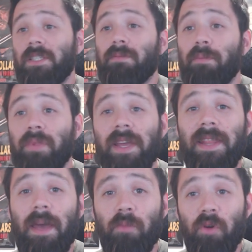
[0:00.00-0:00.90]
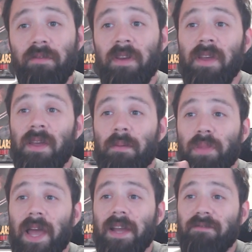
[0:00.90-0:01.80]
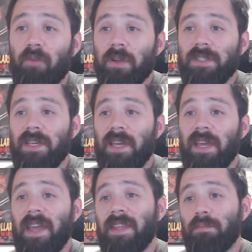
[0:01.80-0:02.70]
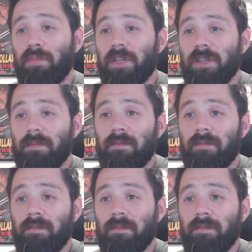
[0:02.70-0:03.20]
By playing that move, black forks the king and the bishop.